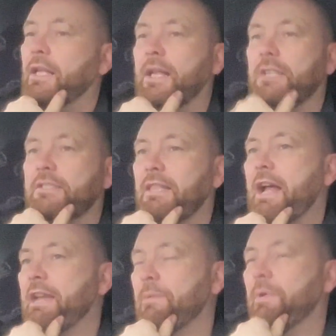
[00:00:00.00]

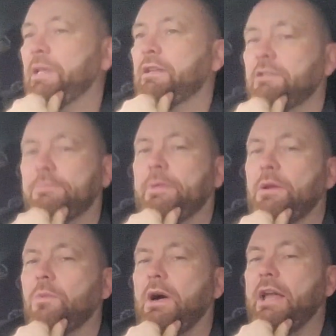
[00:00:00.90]
sliding windows, bit
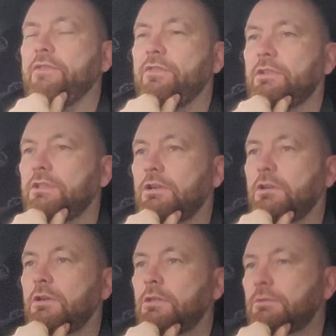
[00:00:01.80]
of wire for a
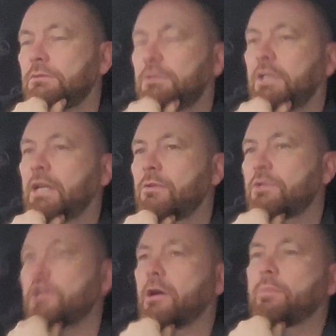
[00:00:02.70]
door, you know the
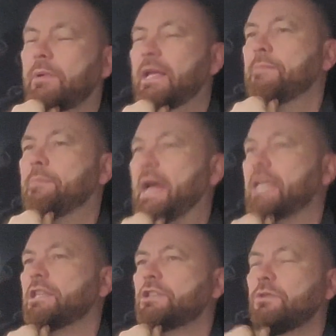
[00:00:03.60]
job, in
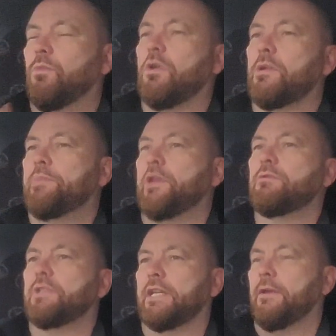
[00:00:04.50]
beige. What a
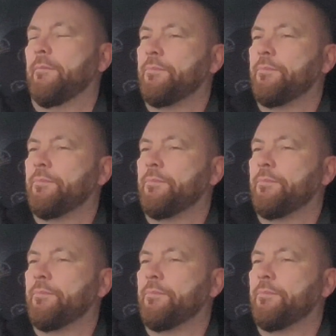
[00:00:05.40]
beauty.